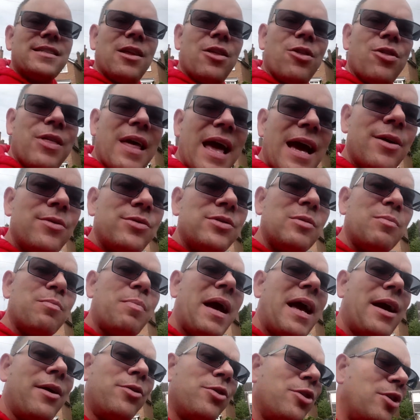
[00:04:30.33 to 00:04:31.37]

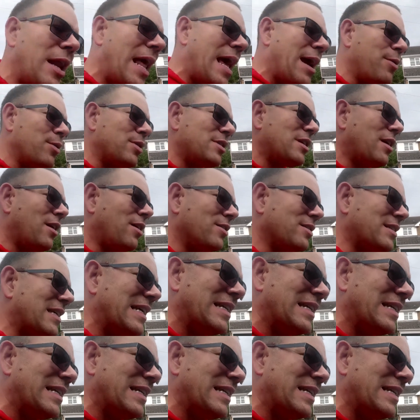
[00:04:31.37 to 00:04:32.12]
£1,000 an hour task